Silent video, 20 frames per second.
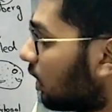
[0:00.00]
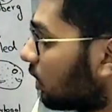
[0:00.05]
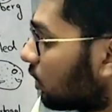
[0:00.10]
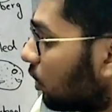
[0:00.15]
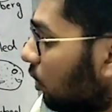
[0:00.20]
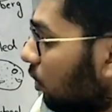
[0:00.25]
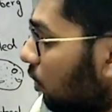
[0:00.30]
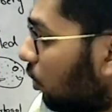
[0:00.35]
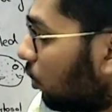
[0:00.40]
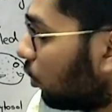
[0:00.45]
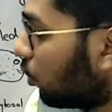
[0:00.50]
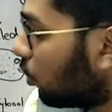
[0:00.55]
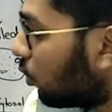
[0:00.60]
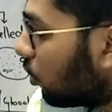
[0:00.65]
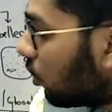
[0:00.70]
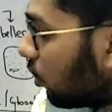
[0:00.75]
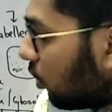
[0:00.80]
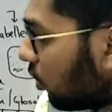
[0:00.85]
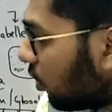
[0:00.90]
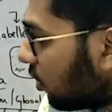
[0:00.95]
So
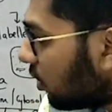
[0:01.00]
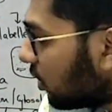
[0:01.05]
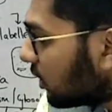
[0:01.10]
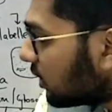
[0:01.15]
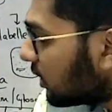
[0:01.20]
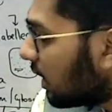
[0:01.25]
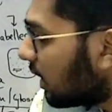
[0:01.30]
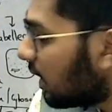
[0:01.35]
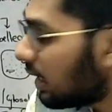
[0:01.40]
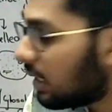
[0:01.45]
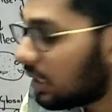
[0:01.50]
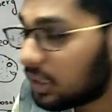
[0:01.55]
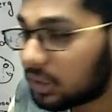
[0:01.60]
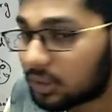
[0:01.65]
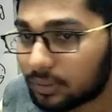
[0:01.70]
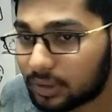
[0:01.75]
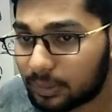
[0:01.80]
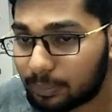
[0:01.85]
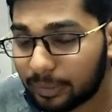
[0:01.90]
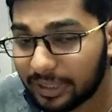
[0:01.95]
glucose
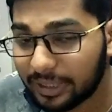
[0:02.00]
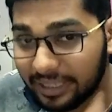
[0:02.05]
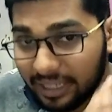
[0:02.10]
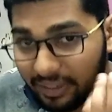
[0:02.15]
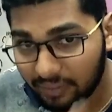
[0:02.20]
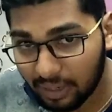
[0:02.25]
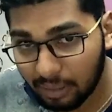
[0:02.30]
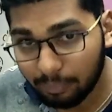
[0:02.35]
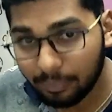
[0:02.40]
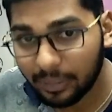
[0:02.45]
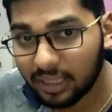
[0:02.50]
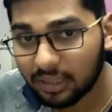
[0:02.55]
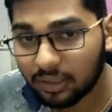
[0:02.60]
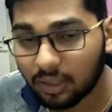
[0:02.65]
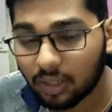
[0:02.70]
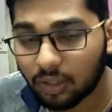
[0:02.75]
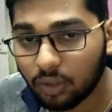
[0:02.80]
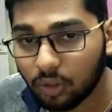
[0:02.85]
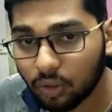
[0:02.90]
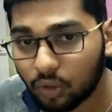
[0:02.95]
is given birth,
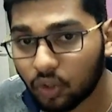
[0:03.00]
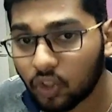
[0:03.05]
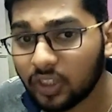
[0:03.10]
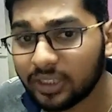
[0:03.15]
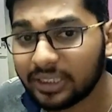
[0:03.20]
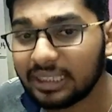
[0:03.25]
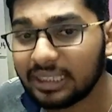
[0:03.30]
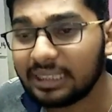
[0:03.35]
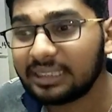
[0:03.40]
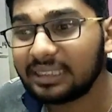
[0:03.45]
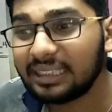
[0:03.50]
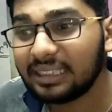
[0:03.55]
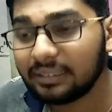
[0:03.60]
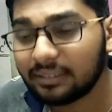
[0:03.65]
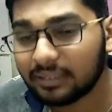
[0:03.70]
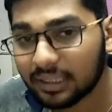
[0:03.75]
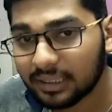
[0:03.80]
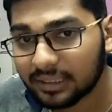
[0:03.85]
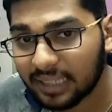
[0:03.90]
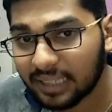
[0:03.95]
or glucose is
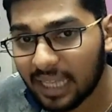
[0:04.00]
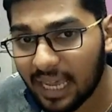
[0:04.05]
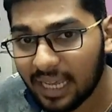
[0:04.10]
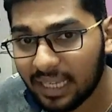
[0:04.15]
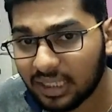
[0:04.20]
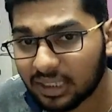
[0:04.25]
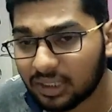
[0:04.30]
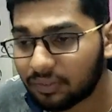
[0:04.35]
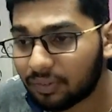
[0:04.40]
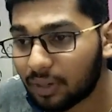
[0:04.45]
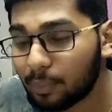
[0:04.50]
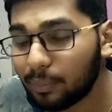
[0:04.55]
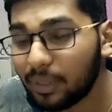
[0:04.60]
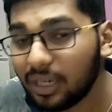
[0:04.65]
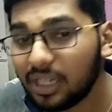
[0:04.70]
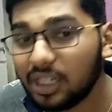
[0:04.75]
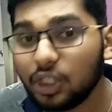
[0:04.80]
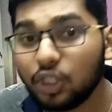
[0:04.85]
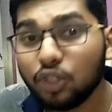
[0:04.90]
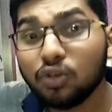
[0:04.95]
synthesized from
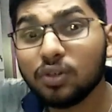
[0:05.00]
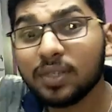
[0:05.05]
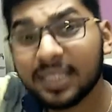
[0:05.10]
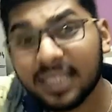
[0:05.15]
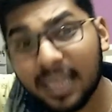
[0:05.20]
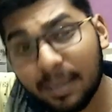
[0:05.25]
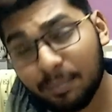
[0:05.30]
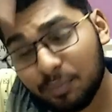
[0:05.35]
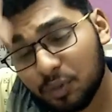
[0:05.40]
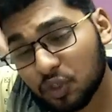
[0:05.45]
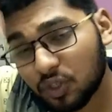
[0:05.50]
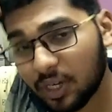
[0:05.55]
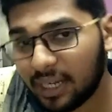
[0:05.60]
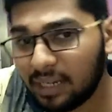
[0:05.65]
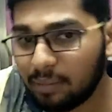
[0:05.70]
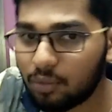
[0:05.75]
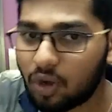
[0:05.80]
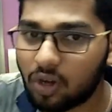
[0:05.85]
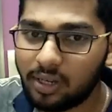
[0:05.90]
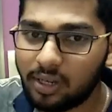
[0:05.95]
a new
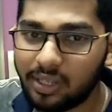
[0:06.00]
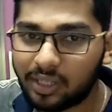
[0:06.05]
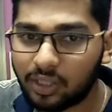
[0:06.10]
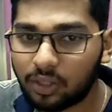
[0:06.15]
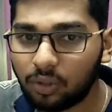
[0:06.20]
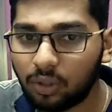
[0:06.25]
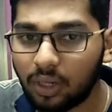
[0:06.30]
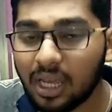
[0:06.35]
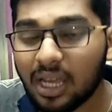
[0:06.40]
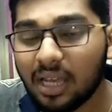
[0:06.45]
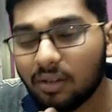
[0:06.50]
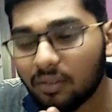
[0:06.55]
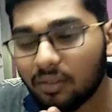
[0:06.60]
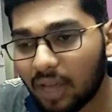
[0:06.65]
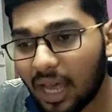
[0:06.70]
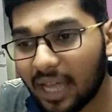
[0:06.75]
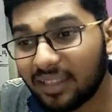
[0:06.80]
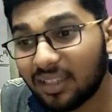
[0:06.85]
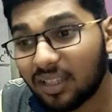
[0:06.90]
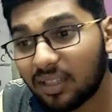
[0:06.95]
substrate molecule
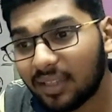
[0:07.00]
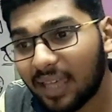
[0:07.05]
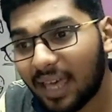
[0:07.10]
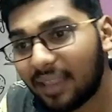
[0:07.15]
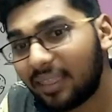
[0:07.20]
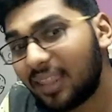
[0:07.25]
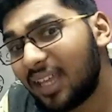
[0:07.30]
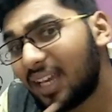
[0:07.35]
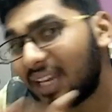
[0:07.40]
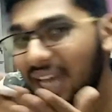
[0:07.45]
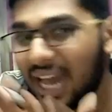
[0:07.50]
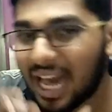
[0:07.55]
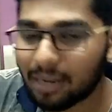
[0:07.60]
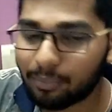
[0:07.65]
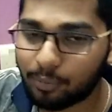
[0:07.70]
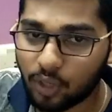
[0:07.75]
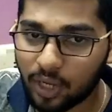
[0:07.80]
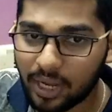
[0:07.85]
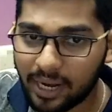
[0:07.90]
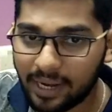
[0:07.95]
other than the
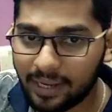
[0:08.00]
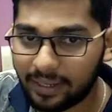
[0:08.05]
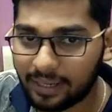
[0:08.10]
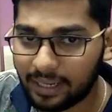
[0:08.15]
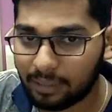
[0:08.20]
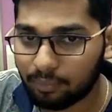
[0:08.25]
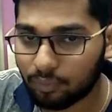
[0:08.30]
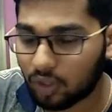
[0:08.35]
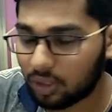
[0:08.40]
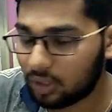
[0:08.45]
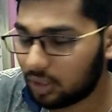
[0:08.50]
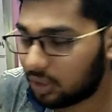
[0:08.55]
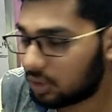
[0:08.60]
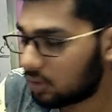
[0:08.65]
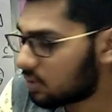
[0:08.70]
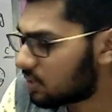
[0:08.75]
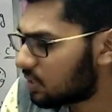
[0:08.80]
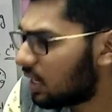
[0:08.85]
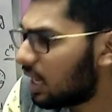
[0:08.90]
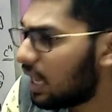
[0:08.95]
carbohydrate
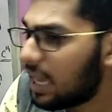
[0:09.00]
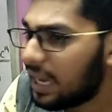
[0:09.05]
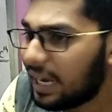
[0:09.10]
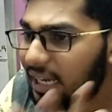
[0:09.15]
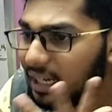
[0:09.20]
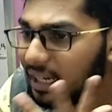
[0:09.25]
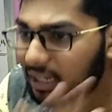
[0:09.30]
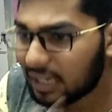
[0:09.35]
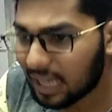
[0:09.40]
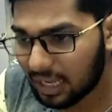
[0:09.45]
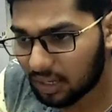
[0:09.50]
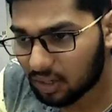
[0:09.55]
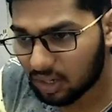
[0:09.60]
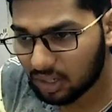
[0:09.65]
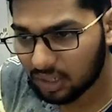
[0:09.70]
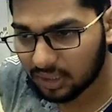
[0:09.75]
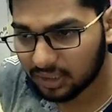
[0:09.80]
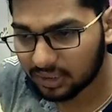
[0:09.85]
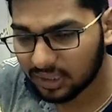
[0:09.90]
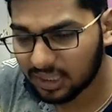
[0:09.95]
molecules. In
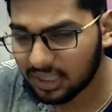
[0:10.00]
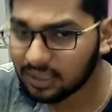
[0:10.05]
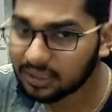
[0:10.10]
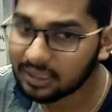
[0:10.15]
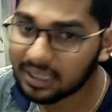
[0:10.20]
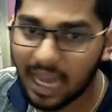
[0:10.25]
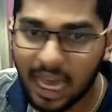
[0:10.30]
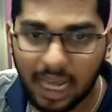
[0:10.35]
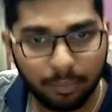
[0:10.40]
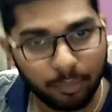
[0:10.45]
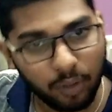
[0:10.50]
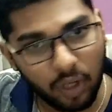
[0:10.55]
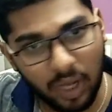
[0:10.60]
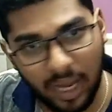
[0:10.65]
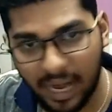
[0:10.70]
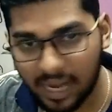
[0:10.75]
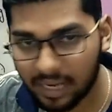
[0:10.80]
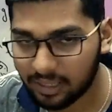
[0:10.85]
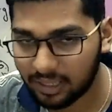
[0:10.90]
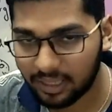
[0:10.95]
glycolysis,
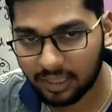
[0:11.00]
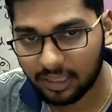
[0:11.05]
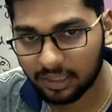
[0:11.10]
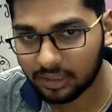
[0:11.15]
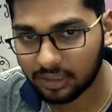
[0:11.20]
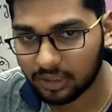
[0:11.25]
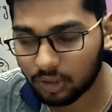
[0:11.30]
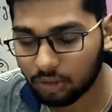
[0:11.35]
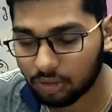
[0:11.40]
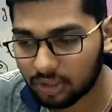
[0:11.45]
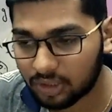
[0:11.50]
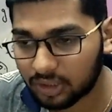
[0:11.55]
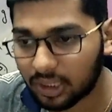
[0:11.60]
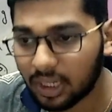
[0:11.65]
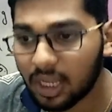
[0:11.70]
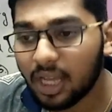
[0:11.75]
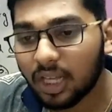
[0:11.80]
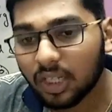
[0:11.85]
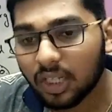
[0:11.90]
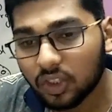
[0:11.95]
carbohydrate is used.
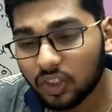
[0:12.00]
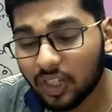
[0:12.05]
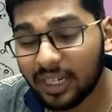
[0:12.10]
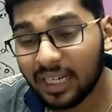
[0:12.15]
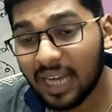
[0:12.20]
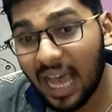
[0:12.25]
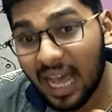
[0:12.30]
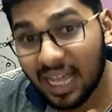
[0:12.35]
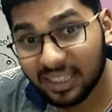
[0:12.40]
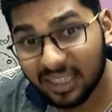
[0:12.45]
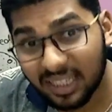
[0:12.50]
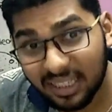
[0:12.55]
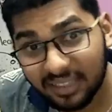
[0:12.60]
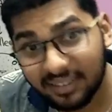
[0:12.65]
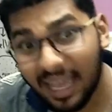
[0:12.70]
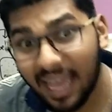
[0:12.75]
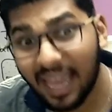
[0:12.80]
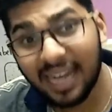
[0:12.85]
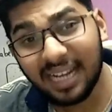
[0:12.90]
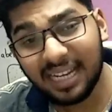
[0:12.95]
So in other
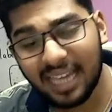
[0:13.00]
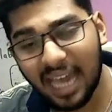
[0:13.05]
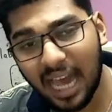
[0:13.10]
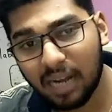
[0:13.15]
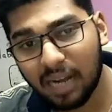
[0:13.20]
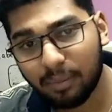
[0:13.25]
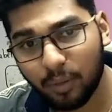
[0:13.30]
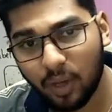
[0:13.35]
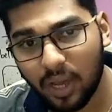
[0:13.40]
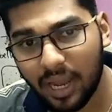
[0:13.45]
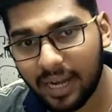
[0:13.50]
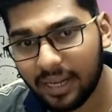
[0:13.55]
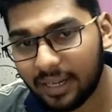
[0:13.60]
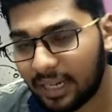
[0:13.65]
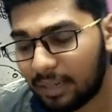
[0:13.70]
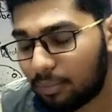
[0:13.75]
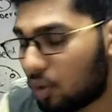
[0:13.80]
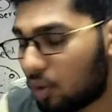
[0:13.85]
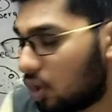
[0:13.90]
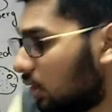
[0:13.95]
than
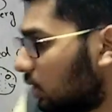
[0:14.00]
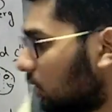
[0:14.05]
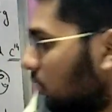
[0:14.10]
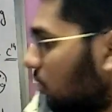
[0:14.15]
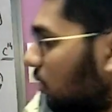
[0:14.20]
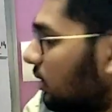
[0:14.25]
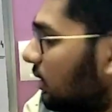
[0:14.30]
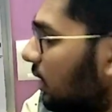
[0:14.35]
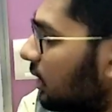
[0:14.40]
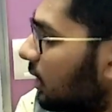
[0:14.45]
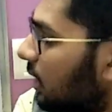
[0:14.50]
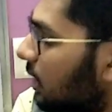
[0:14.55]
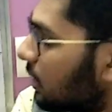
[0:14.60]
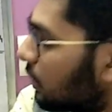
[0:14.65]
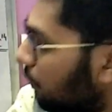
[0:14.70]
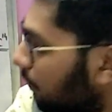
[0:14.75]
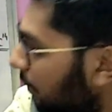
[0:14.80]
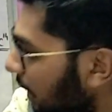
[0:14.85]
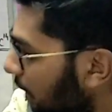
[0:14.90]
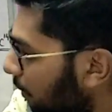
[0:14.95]
carbohydrate molecules such
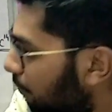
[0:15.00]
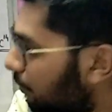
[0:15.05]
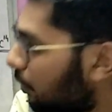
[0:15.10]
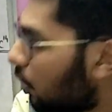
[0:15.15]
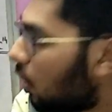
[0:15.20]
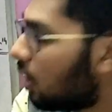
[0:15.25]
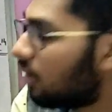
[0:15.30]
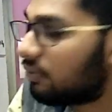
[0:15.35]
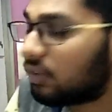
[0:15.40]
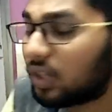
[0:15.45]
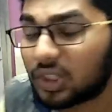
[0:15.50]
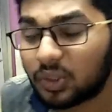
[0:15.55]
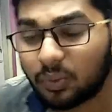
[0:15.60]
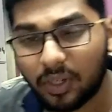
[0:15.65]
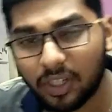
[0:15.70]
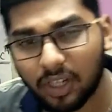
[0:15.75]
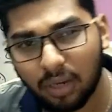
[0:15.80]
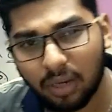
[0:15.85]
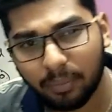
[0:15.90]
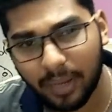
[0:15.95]
as PEP or
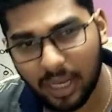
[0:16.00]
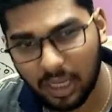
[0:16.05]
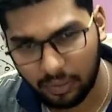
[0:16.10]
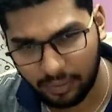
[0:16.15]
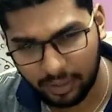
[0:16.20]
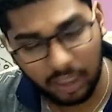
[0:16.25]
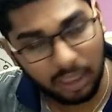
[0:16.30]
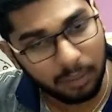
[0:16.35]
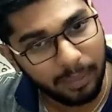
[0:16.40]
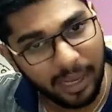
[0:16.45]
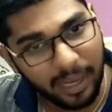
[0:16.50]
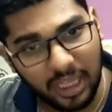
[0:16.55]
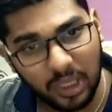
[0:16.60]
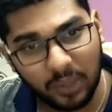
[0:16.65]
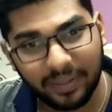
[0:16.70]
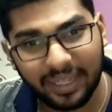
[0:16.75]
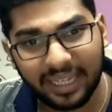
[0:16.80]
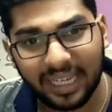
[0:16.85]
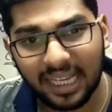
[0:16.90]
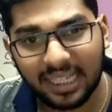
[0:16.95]
phosphoenol pyruvate or
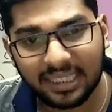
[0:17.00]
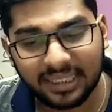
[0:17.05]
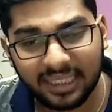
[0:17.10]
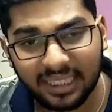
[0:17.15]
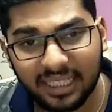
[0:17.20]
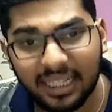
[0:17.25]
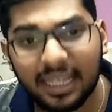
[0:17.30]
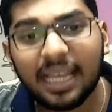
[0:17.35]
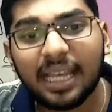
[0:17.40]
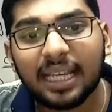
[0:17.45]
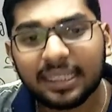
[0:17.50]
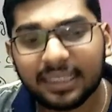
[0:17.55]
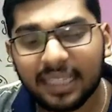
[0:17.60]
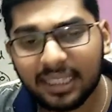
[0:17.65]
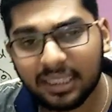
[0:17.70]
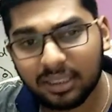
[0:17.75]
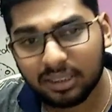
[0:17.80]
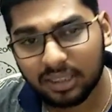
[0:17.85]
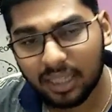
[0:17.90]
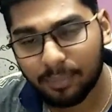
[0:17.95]
pyruvic acid,
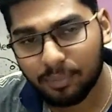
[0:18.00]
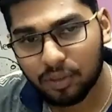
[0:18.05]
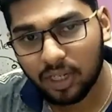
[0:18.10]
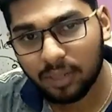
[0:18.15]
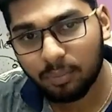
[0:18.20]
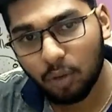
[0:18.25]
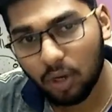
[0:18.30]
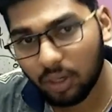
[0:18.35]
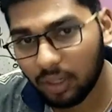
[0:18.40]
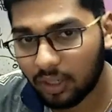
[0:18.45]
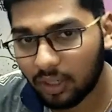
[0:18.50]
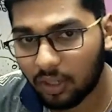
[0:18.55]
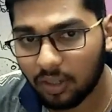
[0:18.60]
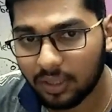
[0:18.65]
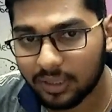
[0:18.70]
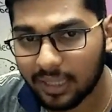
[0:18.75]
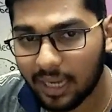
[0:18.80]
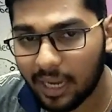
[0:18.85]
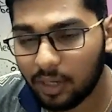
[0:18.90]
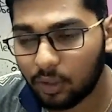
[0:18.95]
such substrate
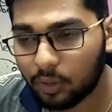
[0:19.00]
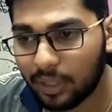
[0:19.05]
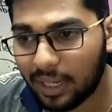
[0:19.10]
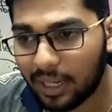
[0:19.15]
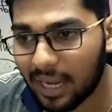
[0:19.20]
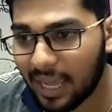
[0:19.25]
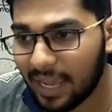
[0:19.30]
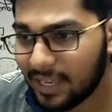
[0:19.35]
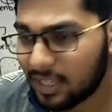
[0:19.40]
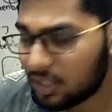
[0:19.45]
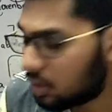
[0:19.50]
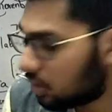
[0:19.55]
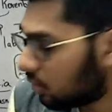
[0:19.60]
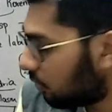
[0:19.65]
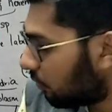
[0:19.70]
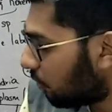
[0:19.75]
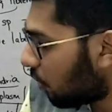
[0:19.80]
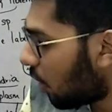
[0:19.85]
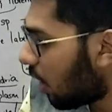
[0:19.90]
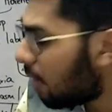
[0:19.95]
molecules are utilized
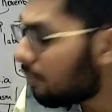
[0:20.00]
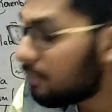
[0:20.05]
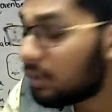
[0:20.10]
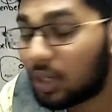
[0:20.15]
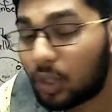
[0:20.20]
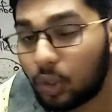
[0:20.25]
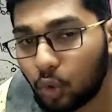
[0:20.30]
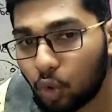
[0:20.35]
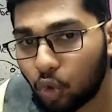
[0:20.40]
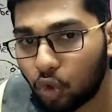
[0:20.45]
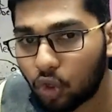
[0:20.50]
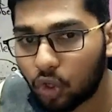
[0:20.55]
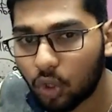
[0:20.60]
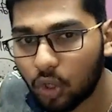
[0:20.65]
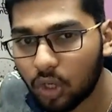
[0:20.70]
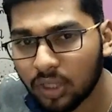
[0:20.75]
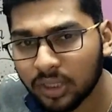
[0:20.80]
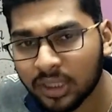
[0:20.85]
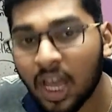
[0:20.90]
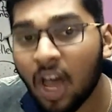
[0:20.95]
to form
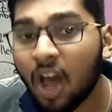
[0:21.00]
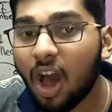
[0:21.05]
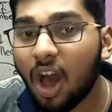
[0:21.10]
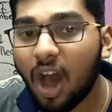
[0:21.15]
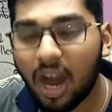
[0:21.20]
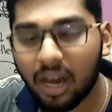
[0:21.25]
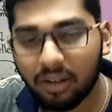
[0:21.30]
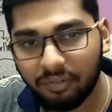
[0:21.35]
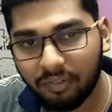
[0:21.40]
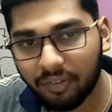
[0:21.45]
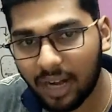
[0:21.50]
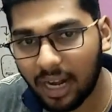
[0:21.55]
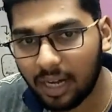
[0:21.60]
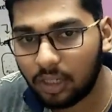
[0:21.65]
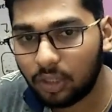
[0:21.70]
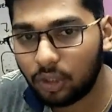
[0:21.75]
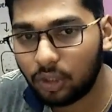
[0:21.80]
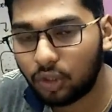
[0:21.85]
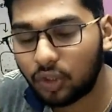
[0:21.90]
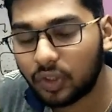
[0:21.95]
glucose or
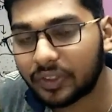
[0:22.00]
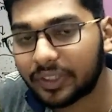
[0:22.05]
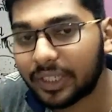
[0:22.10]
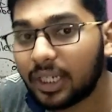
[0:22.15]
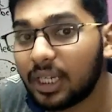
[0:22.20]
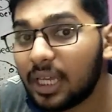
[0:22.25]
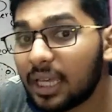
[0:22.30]
fructose.